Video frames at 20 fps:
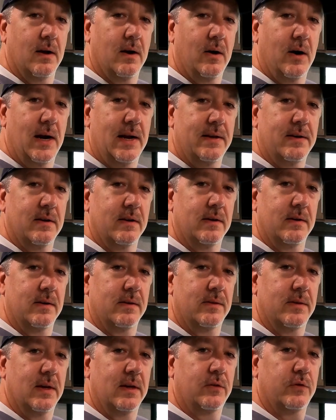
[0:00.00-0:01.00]
All right,
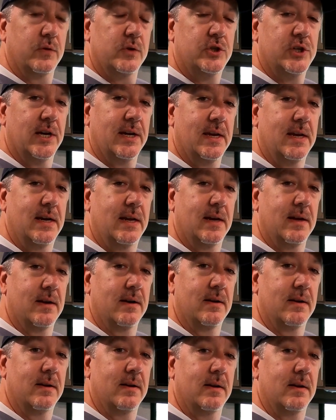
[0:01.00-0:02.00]
thanks for checking
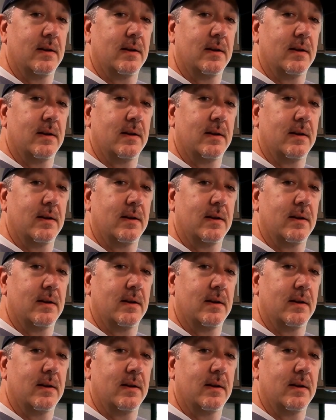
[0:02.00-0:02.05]
in.